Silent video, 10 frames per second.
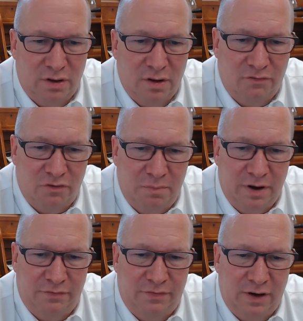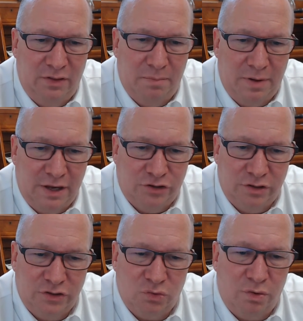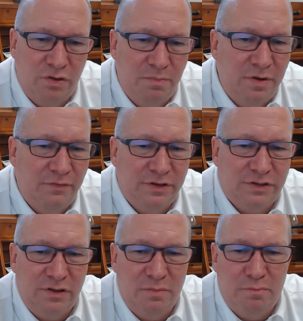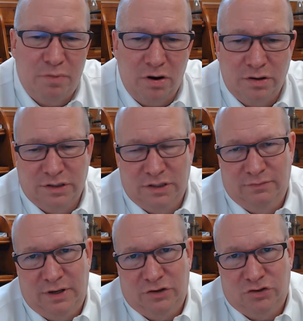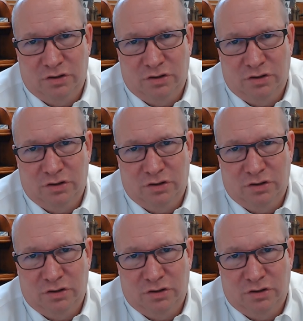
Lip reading: for benefiting the patients? What are the benefits and the burdens of each